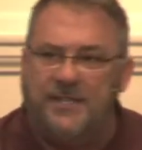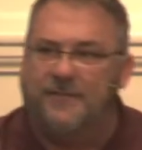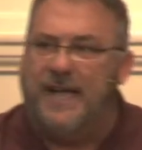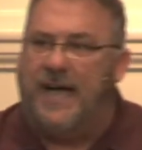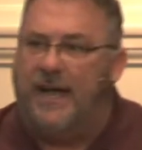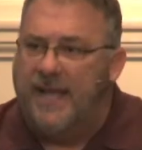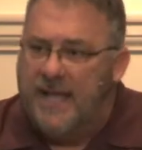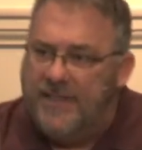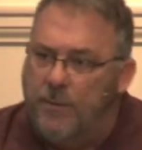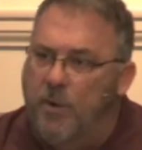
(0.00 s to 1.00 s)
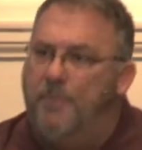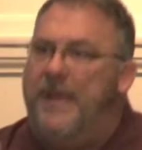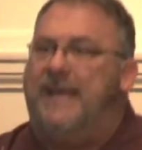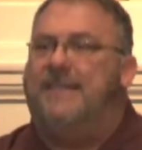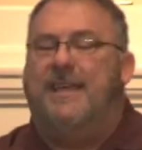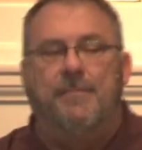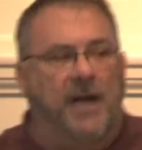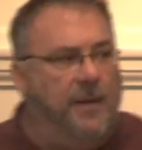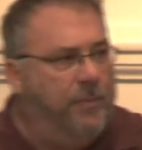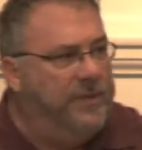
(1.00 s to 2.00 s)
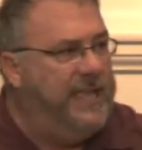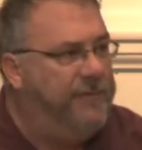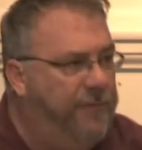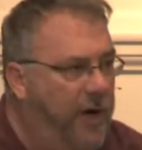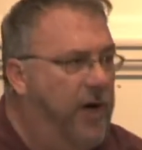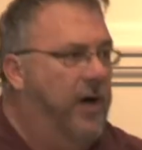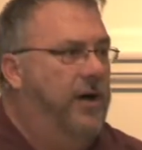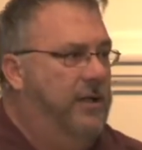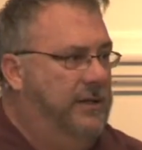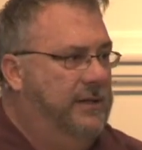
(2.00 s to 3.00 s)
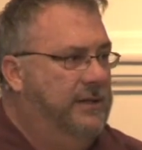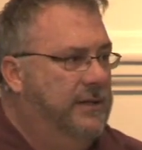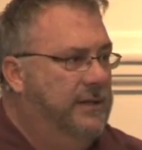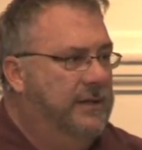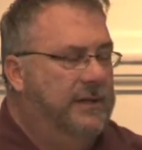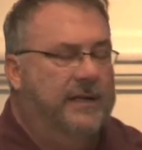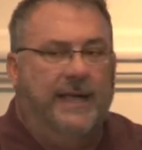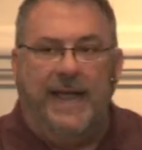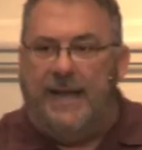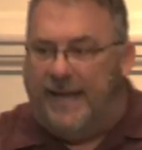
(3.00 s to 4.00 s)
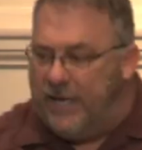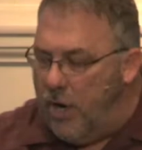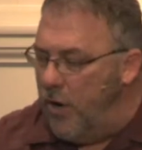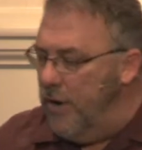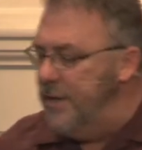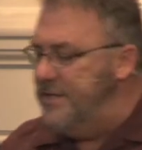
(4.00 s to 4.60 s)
of God that will pick them up when they fall. And encourage